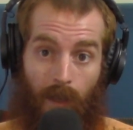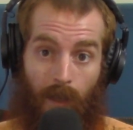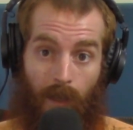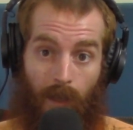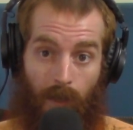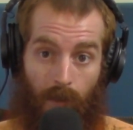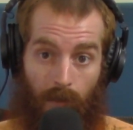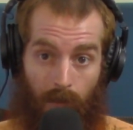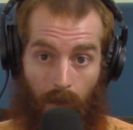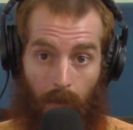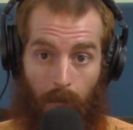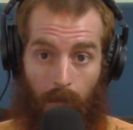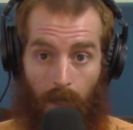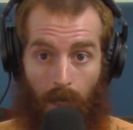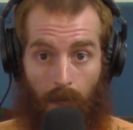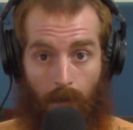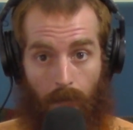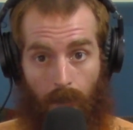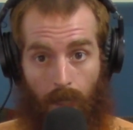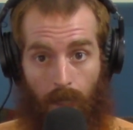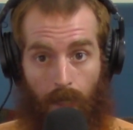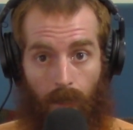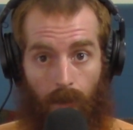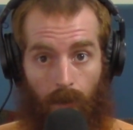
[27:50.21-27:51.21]

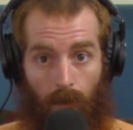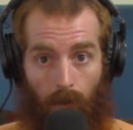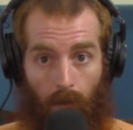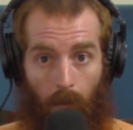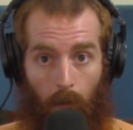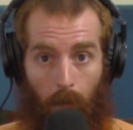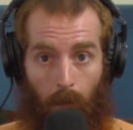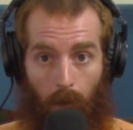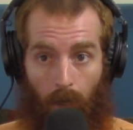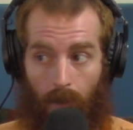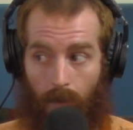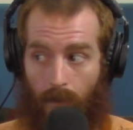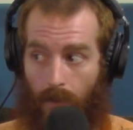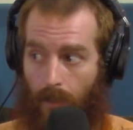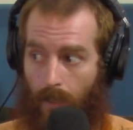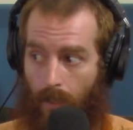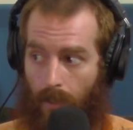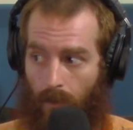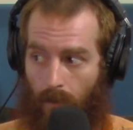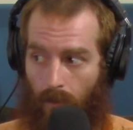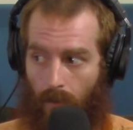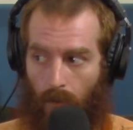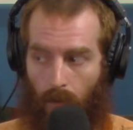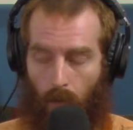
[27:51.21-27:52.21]
sometimes they get a little buck, they
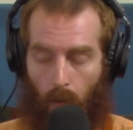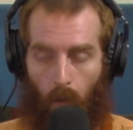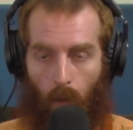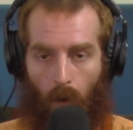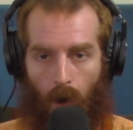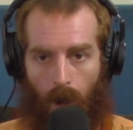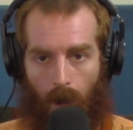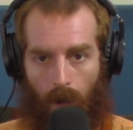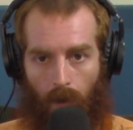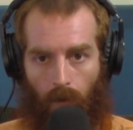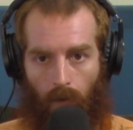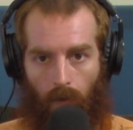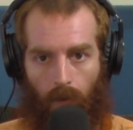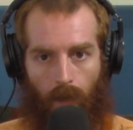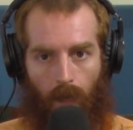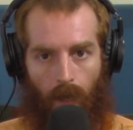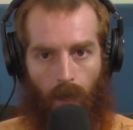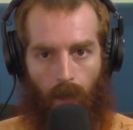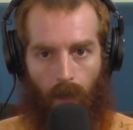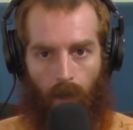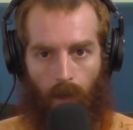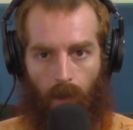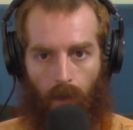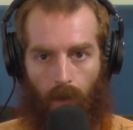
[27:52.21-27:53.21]
get a little wild,
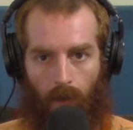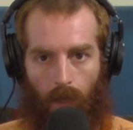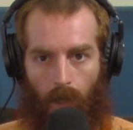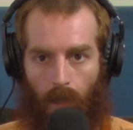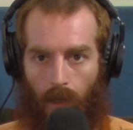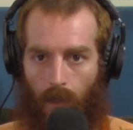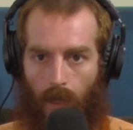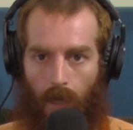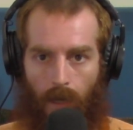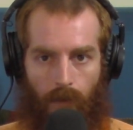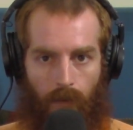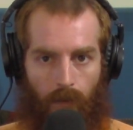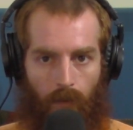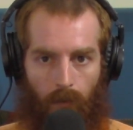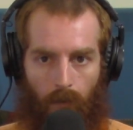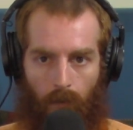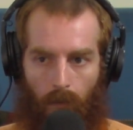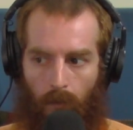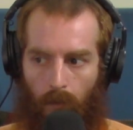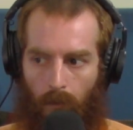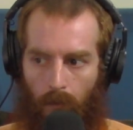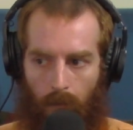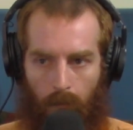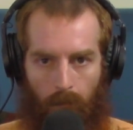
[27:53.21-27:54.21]
and they like
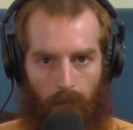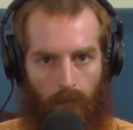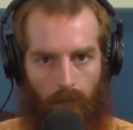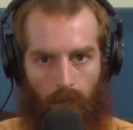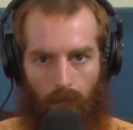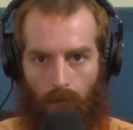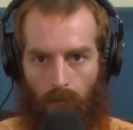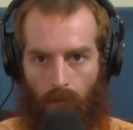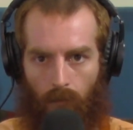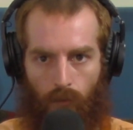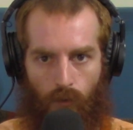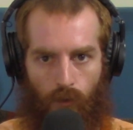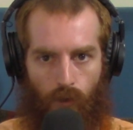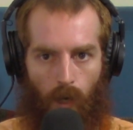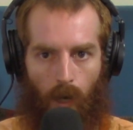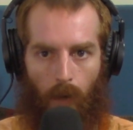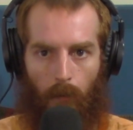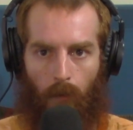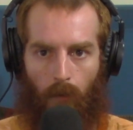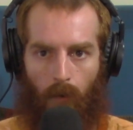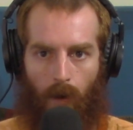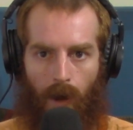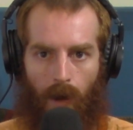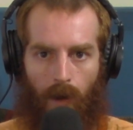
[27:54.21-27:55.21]
to
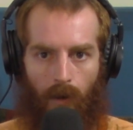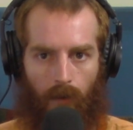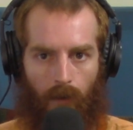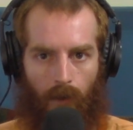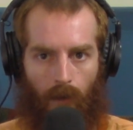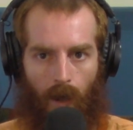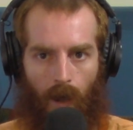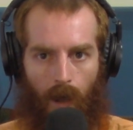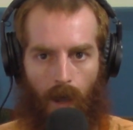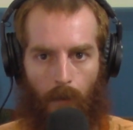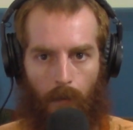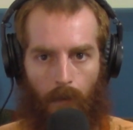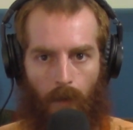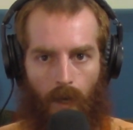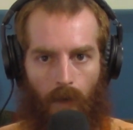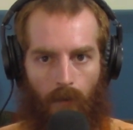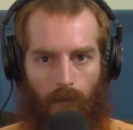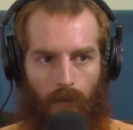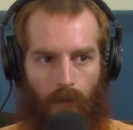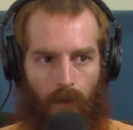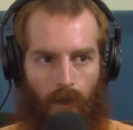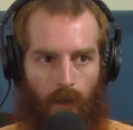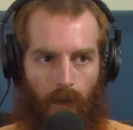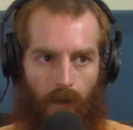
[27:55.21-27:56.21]
jump around and hop
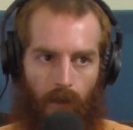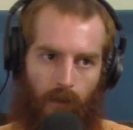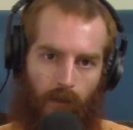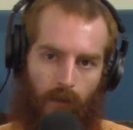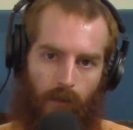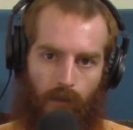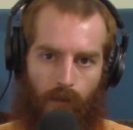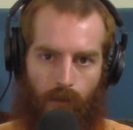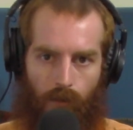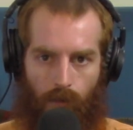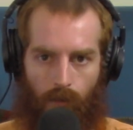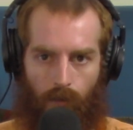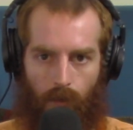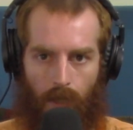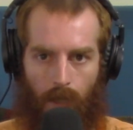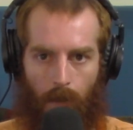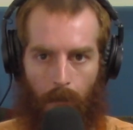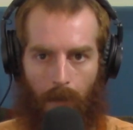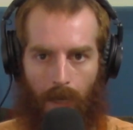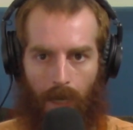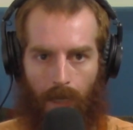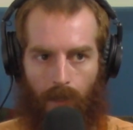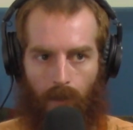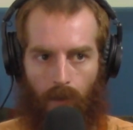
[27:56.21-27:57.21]
off there and
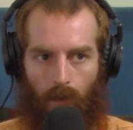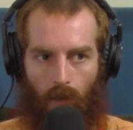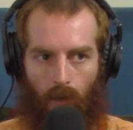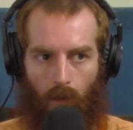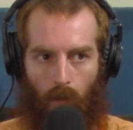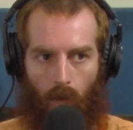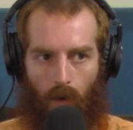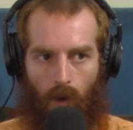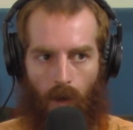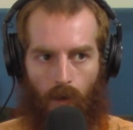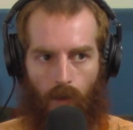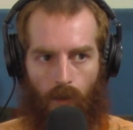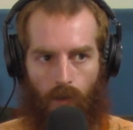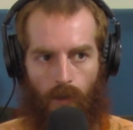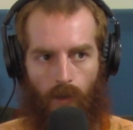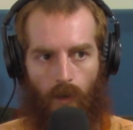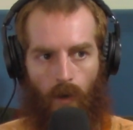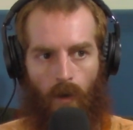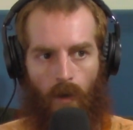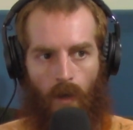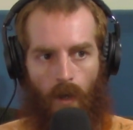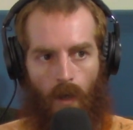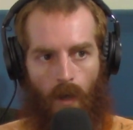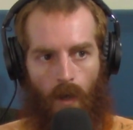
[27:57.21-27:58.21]
get back into the water.
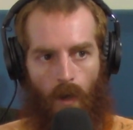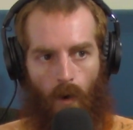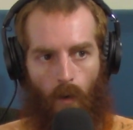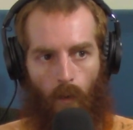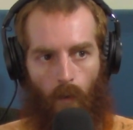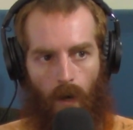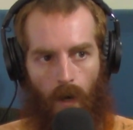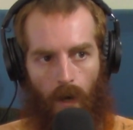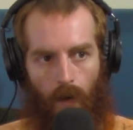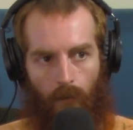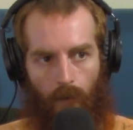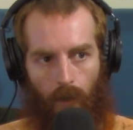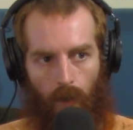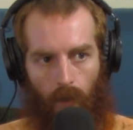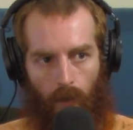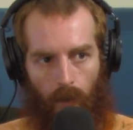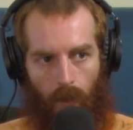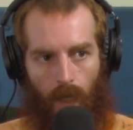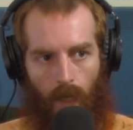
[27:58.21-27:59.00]
So whenever you're